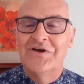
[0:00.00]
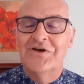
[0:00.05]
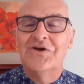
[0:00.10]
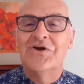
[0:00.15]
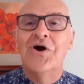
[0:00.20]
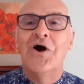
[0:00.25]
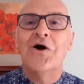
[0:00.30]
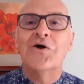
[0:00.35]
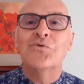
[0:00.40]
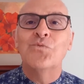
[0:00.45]

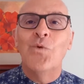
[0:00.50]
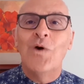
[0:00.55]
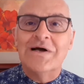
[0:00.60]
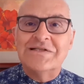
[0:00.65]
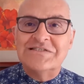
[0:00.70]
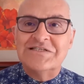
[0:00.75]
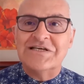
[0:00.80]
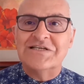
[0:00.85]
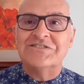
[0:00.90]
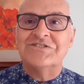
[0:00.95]
God
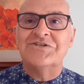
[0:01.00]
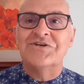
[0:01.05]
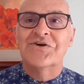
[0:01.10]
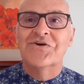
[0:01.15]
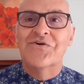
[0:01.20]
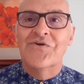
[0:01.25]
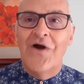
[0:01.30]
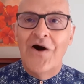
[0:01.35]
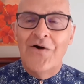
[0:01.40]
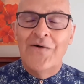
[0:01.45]
wants us to
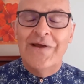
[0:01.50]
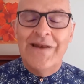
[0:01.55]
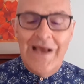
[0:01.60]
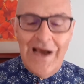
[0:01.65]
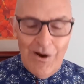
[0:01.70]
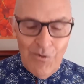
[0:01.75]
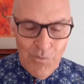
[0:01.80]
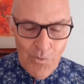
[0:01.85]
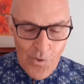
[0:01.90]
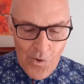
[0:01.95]
grow in
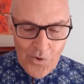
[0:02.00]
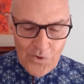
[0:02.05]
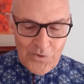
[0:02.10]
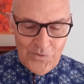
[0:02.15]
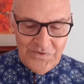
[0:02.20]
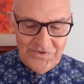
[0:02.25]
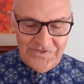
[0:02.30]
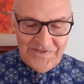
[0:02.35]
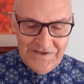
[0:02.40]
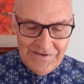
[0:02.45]
our walk
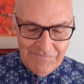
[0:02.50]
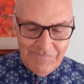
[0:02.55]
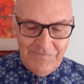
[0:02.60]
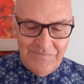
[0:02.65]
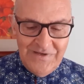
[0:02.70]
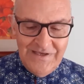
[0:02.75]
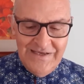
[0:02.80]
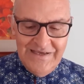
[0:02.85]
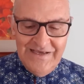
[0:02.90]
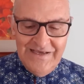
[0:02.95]
with Him.